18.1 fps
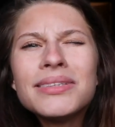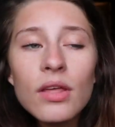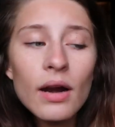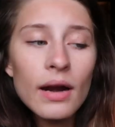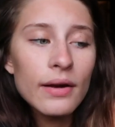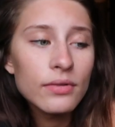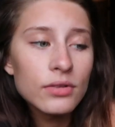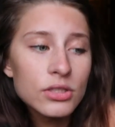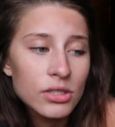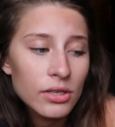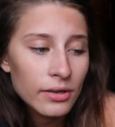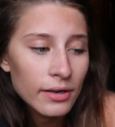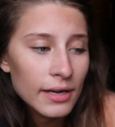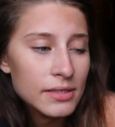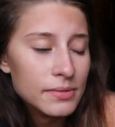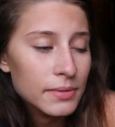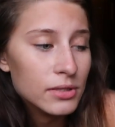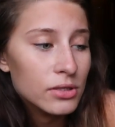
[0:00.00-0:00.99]
thought I would show you
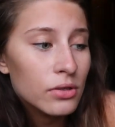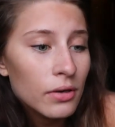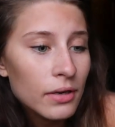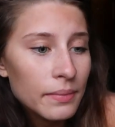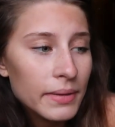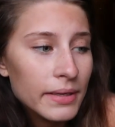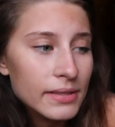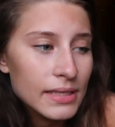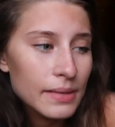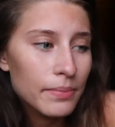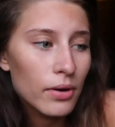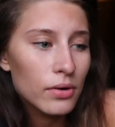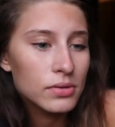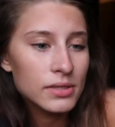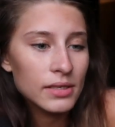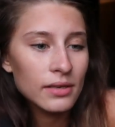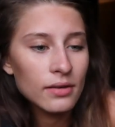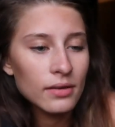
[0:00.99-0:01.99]
guys my story because I
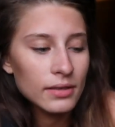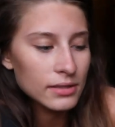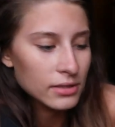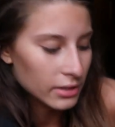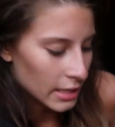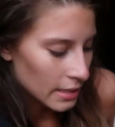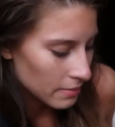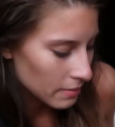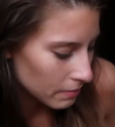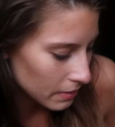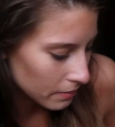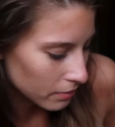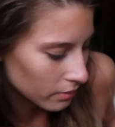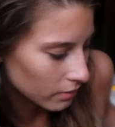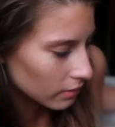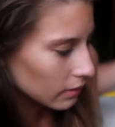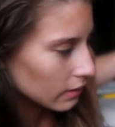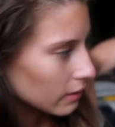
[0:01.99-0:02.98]
posted it on Instagram and
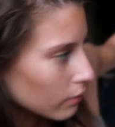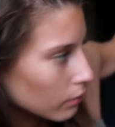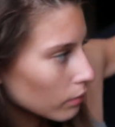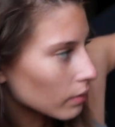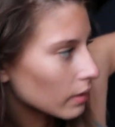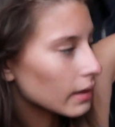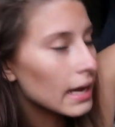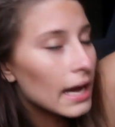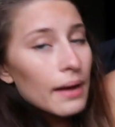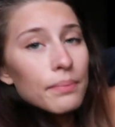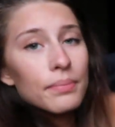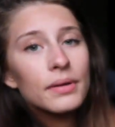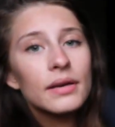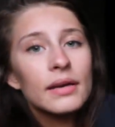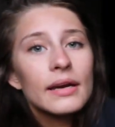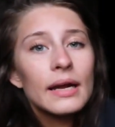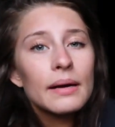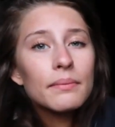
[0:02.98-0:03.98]
people were like, what
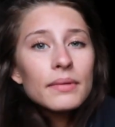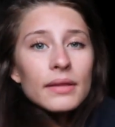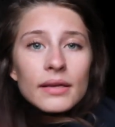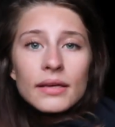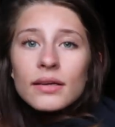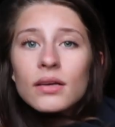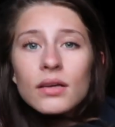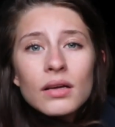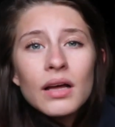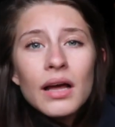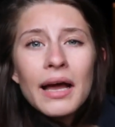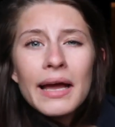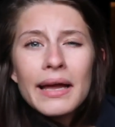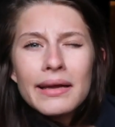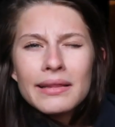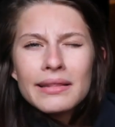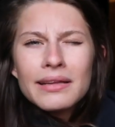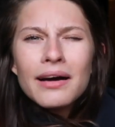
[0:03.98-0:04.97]
happened? And I'm like,
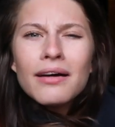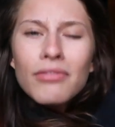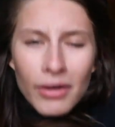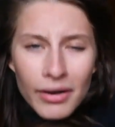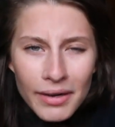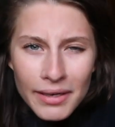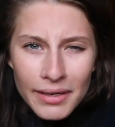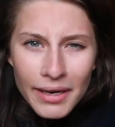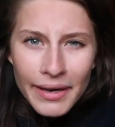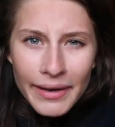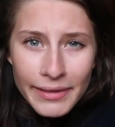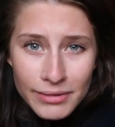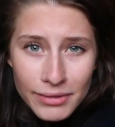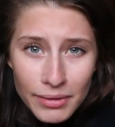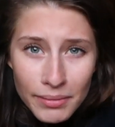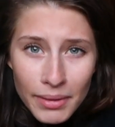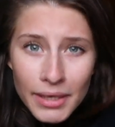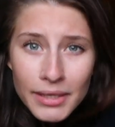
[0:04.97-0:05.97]
I love Ariana
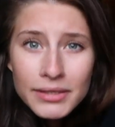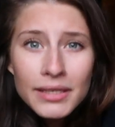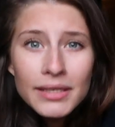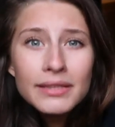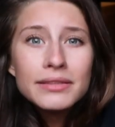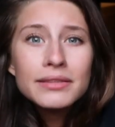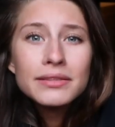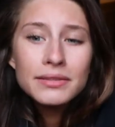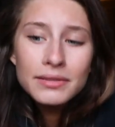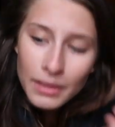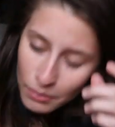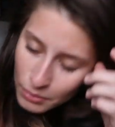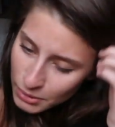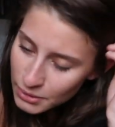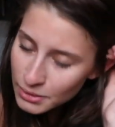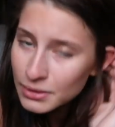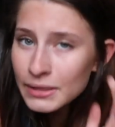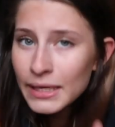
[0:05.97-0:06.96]
so much and
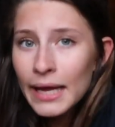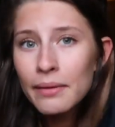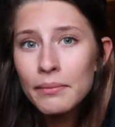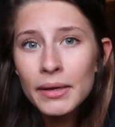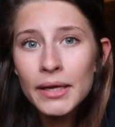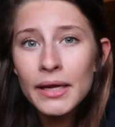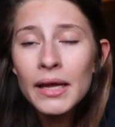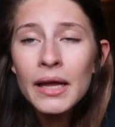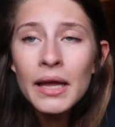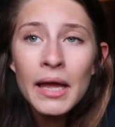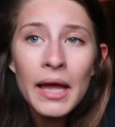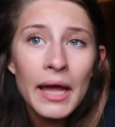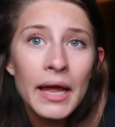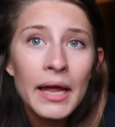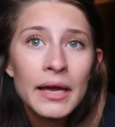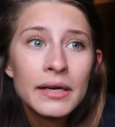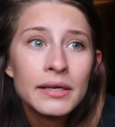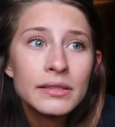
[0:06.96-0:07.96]
someone scammed me.
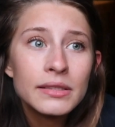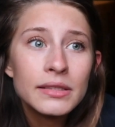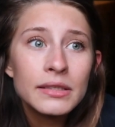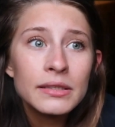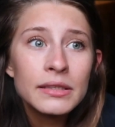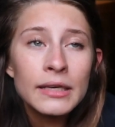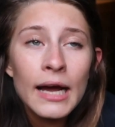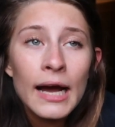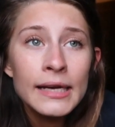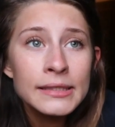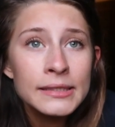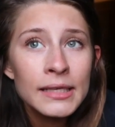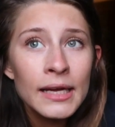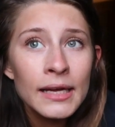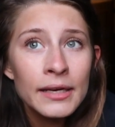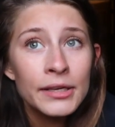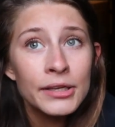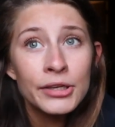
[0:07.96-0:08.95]
And the guy
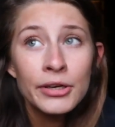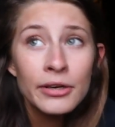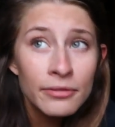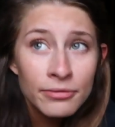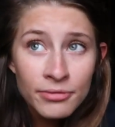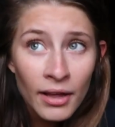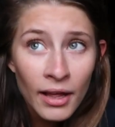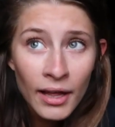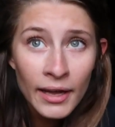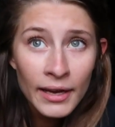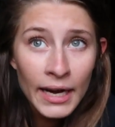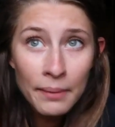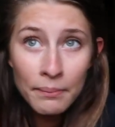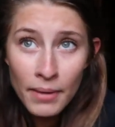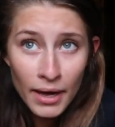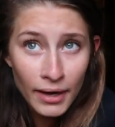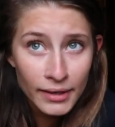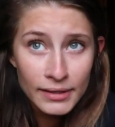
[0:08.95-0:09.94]
said, you're fine.
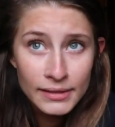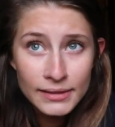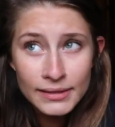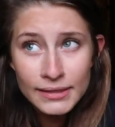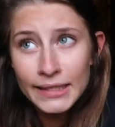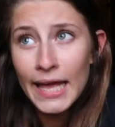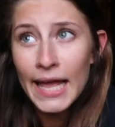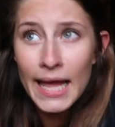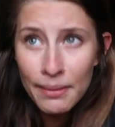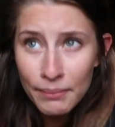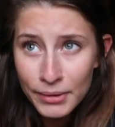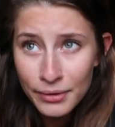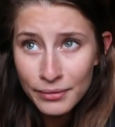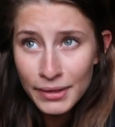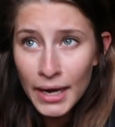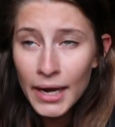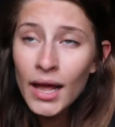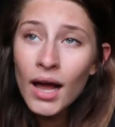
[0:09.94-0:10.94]
I'm not going to scam
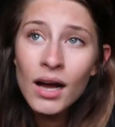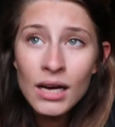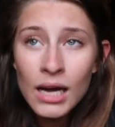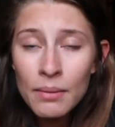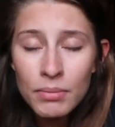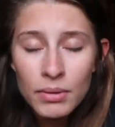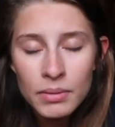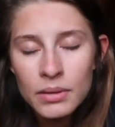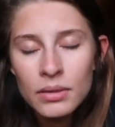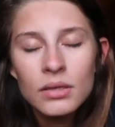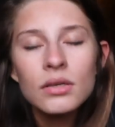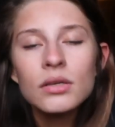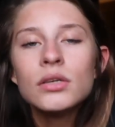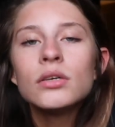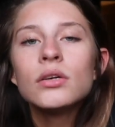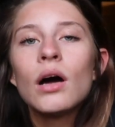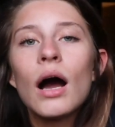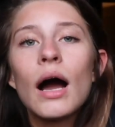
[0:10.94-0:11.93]
you. And then he hung up and...
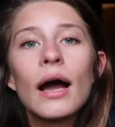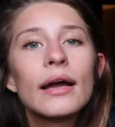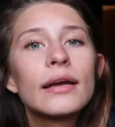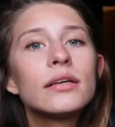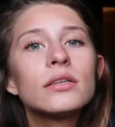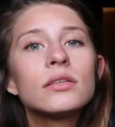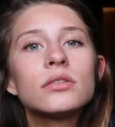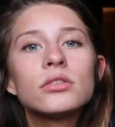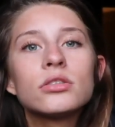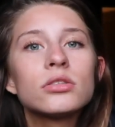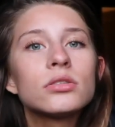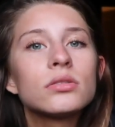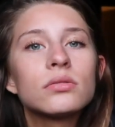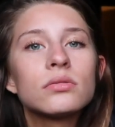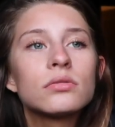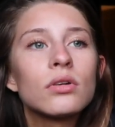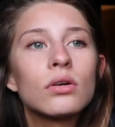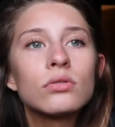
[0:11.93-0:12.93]
I
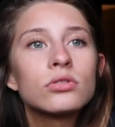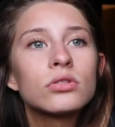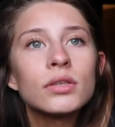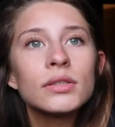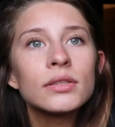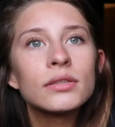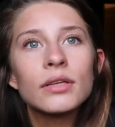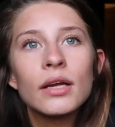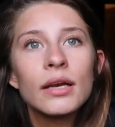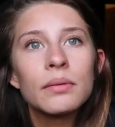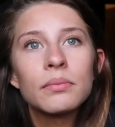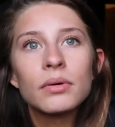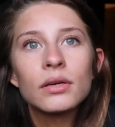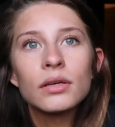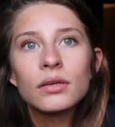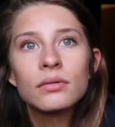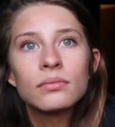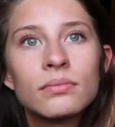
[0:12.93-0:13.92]
just don't trust
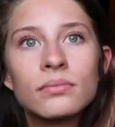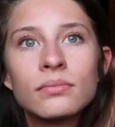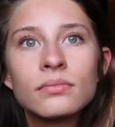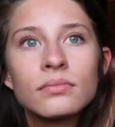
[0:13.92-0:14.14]
anybody.